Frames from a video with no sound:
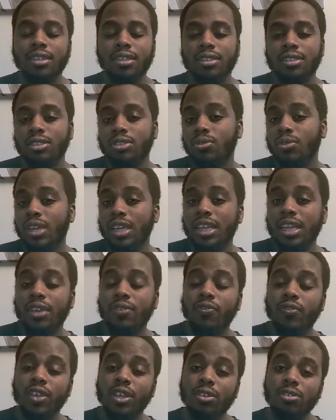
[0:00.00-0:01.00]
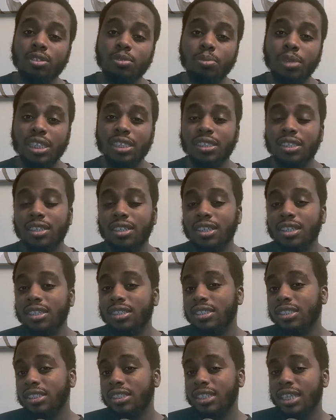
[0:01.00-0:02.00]
So NFL is basically the
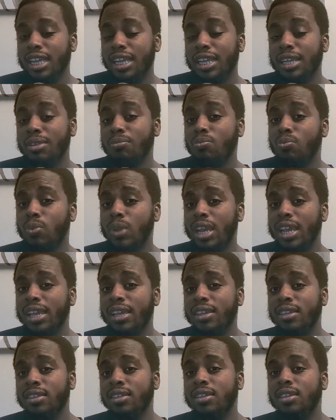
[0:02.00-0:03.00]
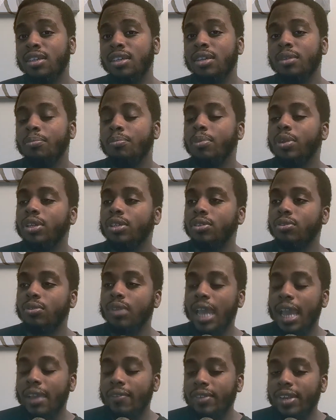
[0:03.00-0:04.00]
same way, but you
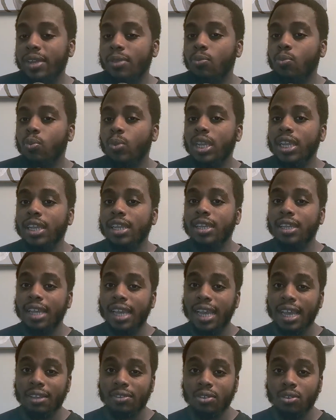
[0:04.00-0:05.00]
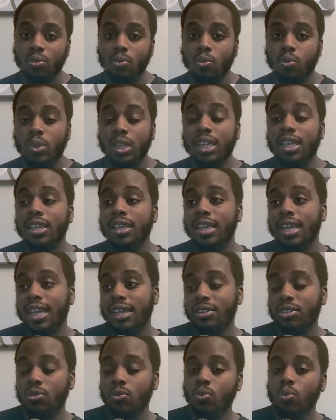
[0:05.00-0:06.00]
having it week after week
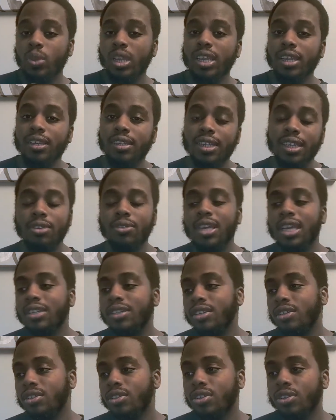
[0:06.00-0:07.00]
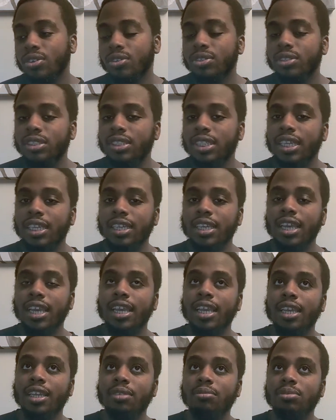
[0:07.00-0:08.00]
after week. Then you got the Thursday
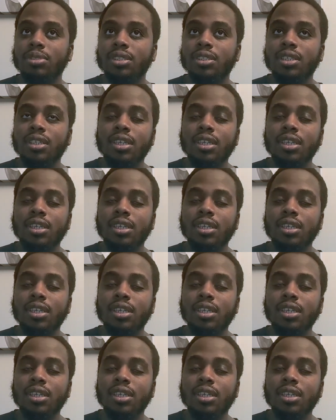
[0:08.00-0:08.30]
games.